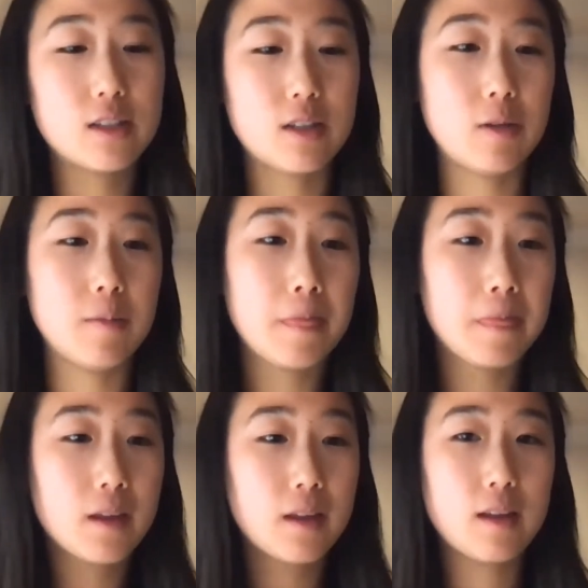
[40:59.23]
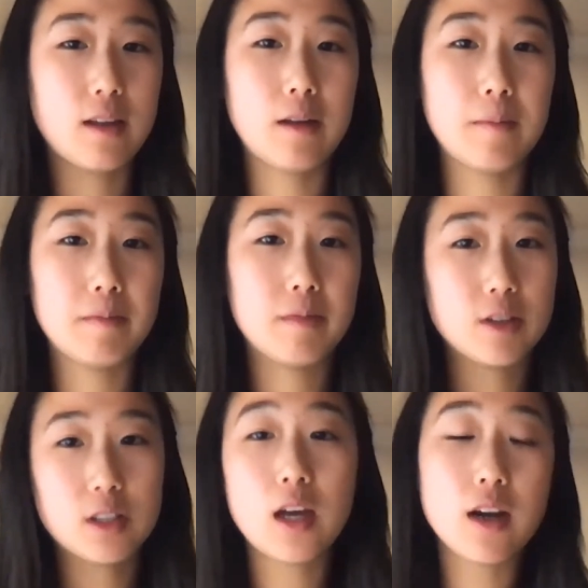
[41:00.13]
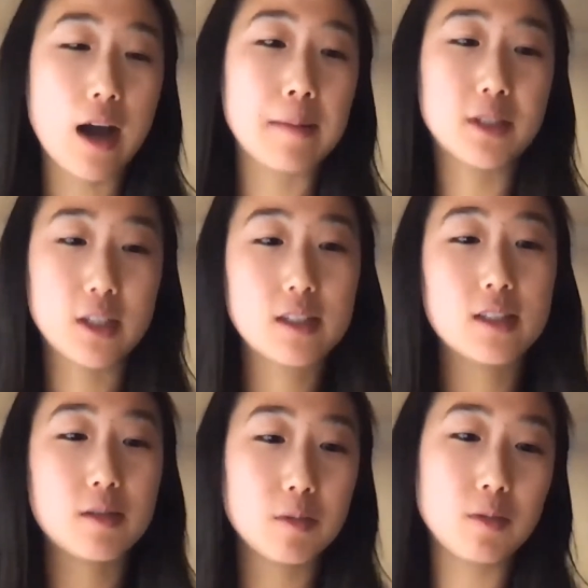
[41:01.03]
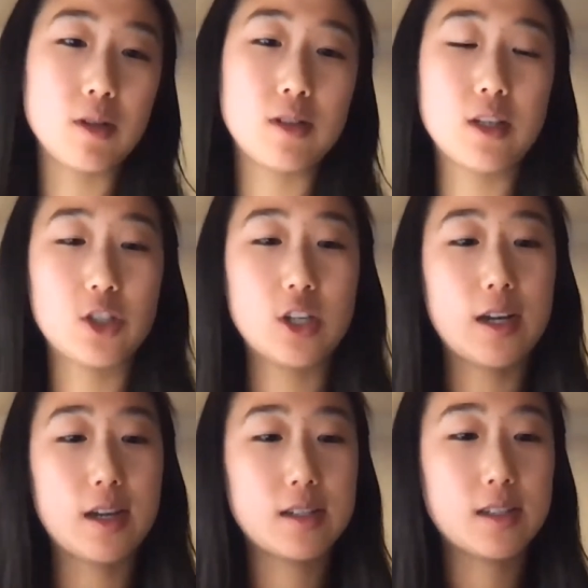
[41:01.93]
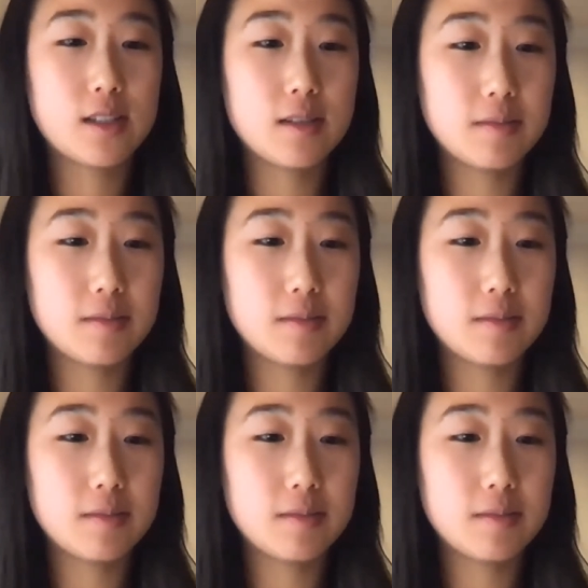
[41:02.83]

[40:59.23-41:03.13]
So there's a lot of options using GIS.